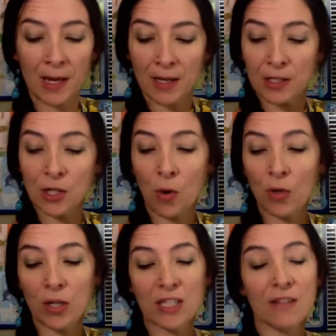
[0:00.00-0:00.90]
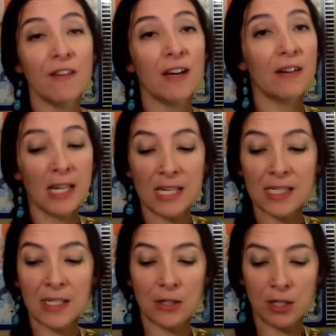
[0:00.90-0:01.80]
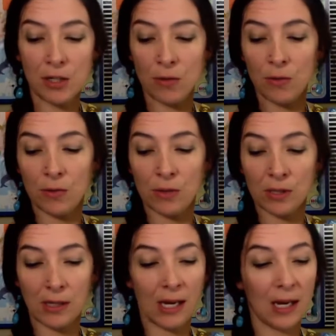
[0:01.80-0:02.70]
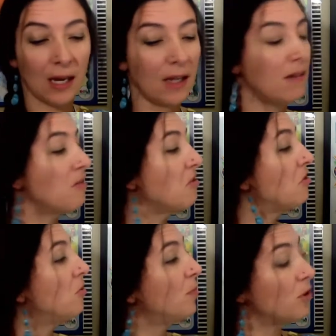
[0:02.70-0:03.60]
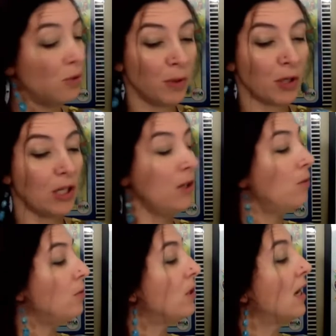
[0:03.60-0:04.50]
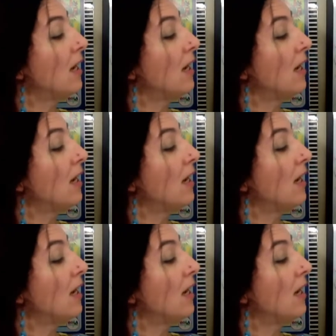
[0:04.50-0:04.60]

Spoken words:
So it's very easy to use and super cute.